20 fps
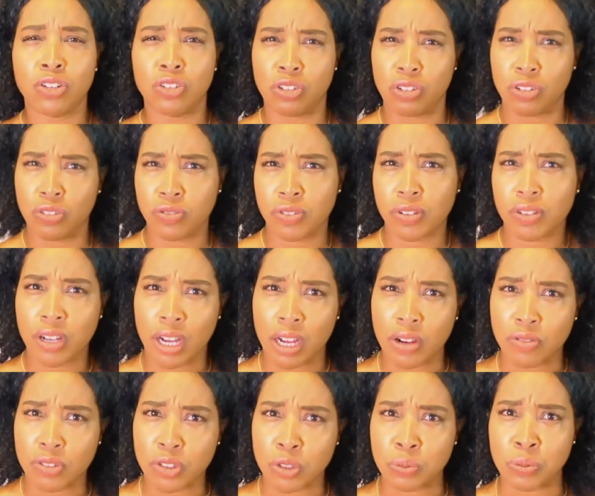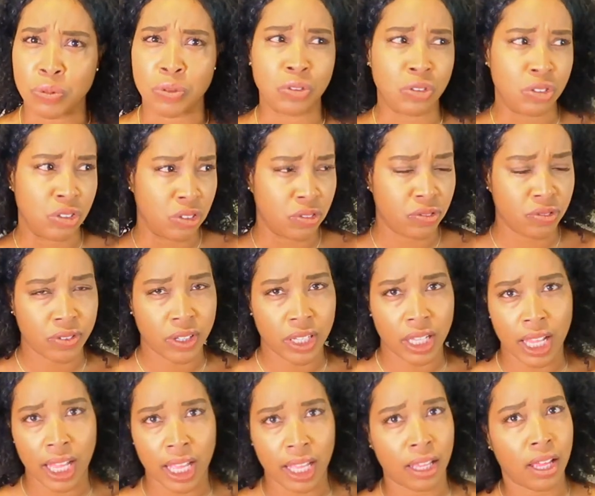Do you feel comfortable? Do you
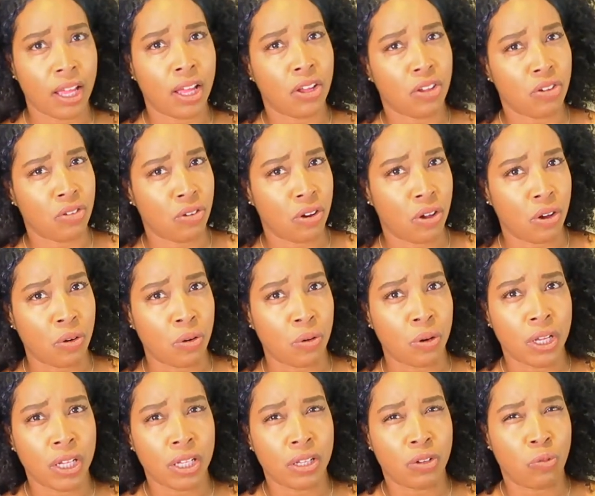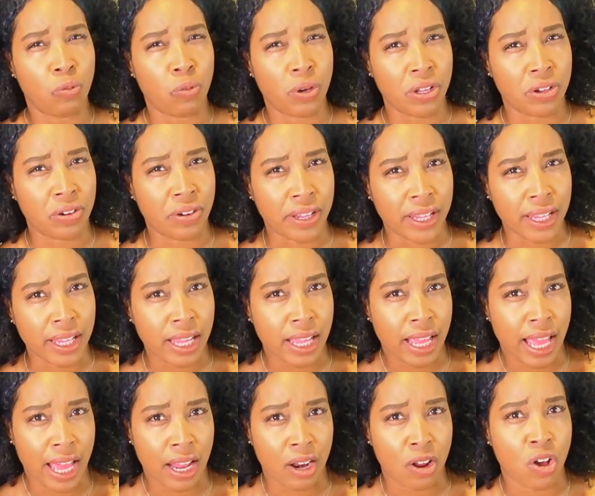feel like, you know, when you're
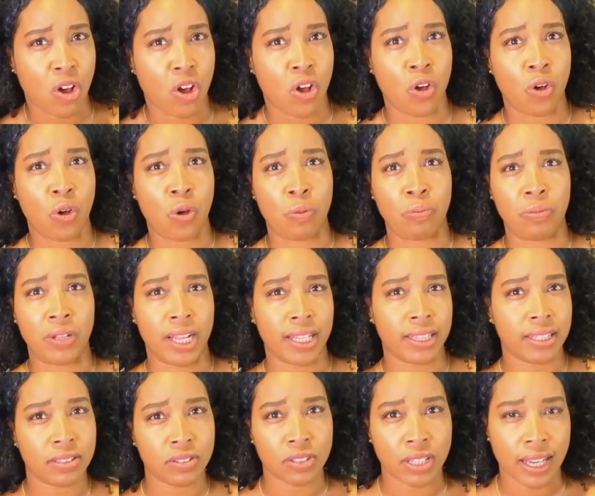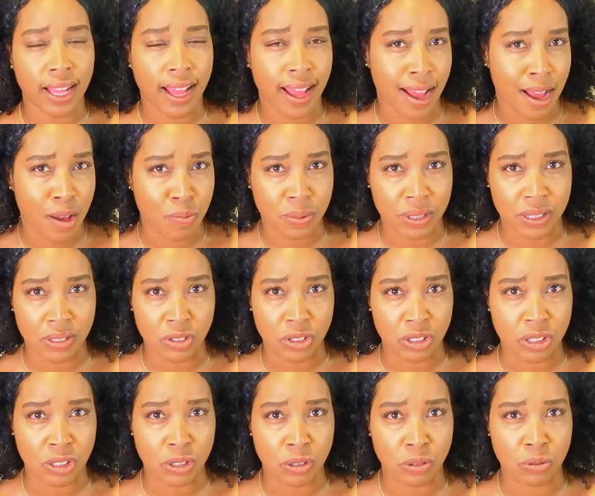at home, nothing's going to happen to
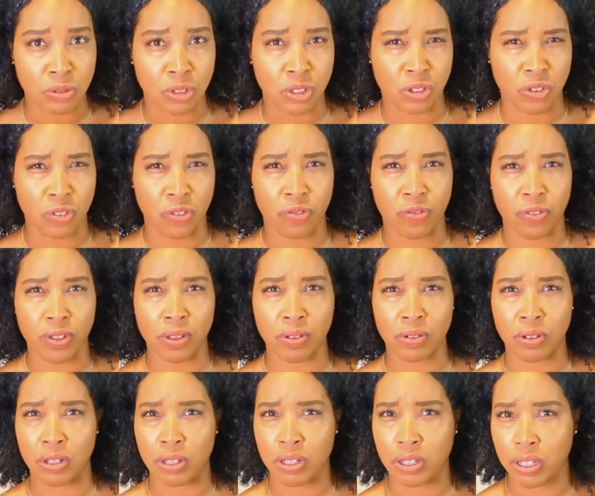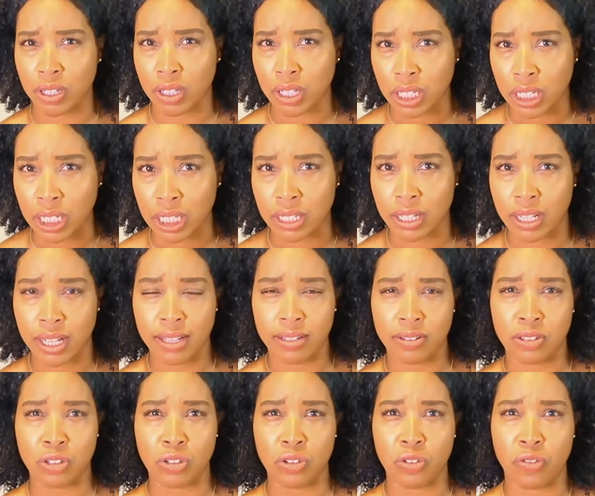you? Do you feel good?
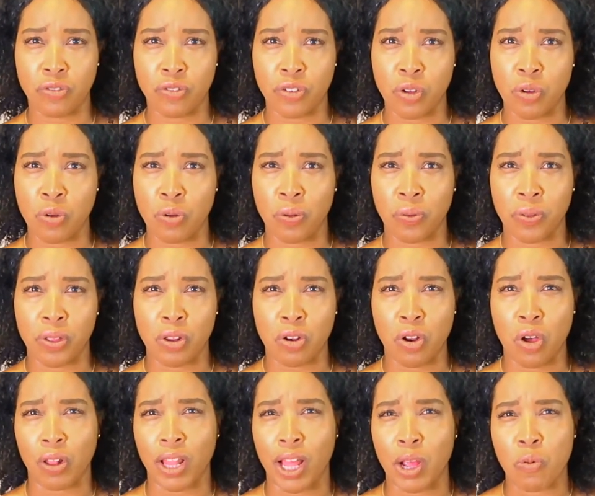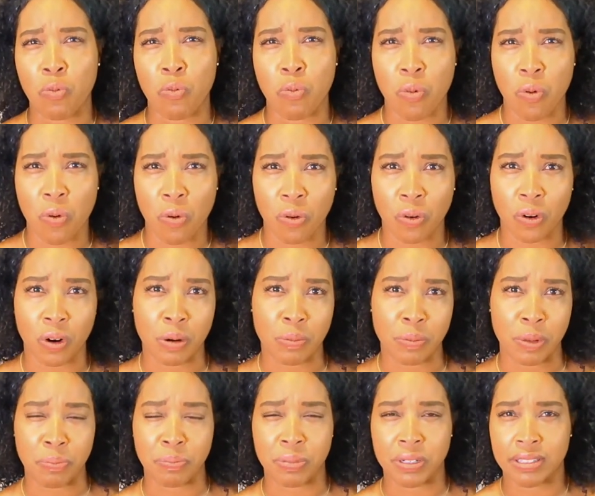Do you feel, you know, like
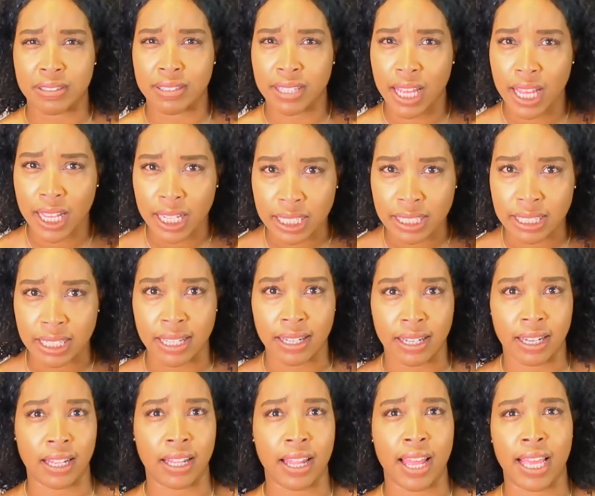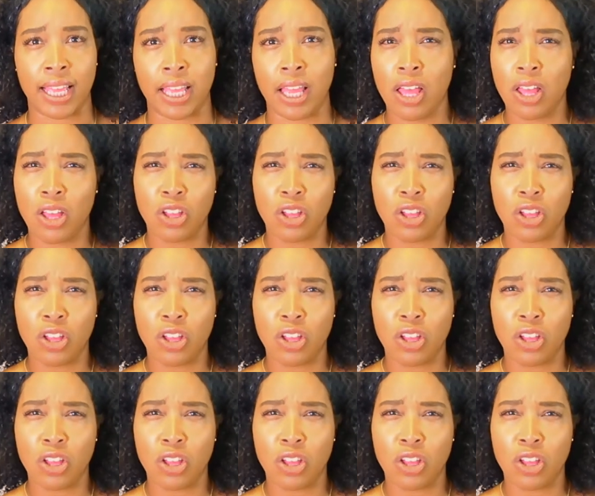warm and protected and like